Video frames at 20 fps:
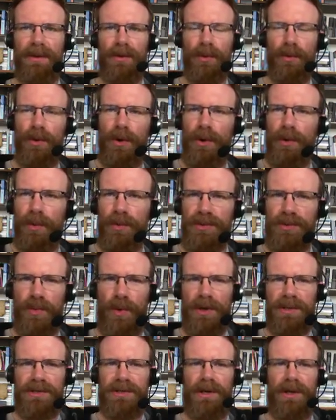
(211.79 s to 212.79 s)
Uruk was
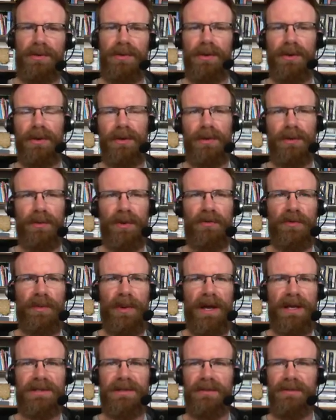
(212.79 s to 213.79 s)
once on the, the
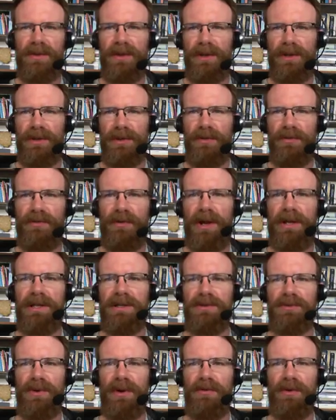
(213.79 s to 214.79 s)
riverbanks of the
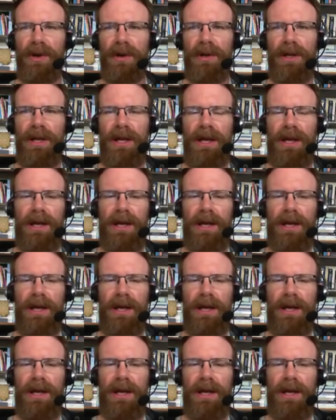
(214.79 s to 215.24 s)
Euphrates River.